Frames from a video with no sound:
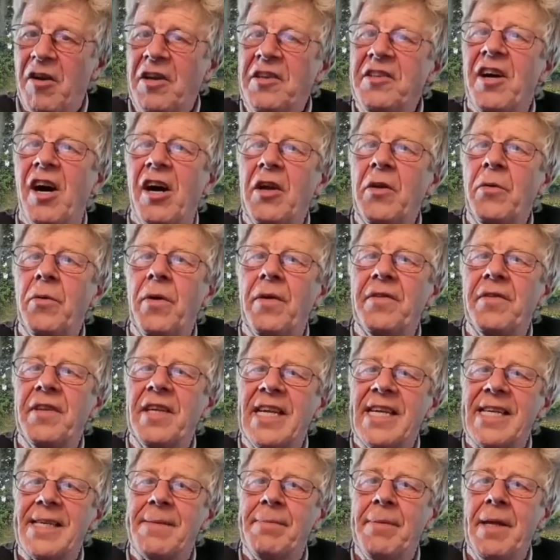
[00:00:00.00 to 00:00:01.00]
Maura and Dahi,
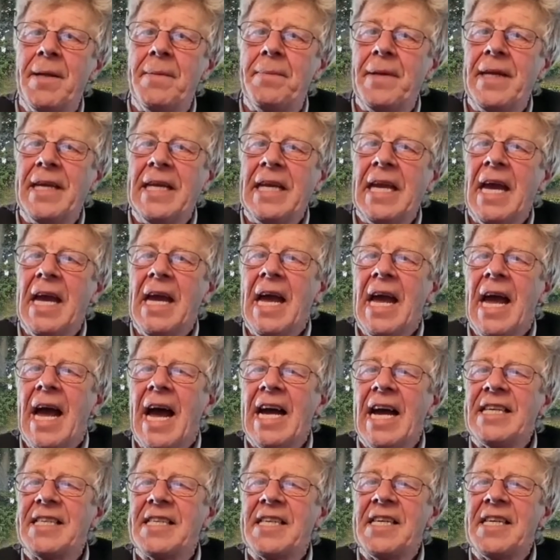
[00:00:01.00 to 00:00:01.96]
whoever the case may be,